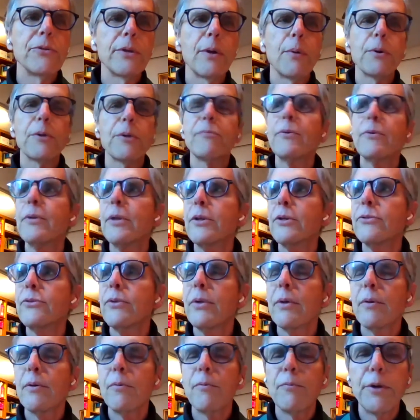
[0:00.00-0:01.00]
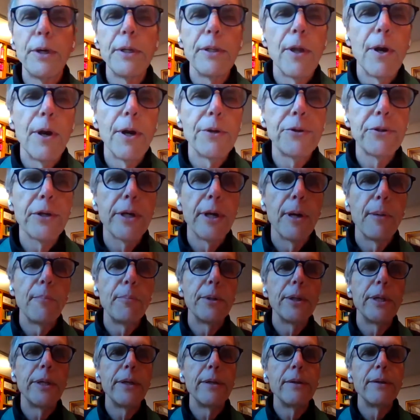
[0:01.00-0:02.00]
I worked for this a very large
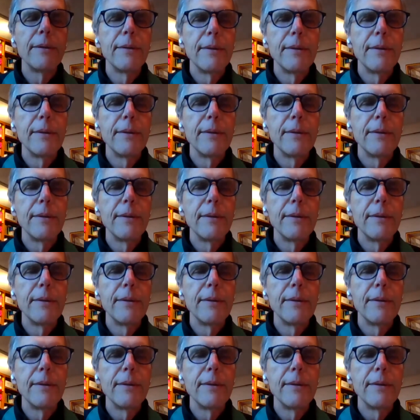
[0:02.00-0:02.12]
company.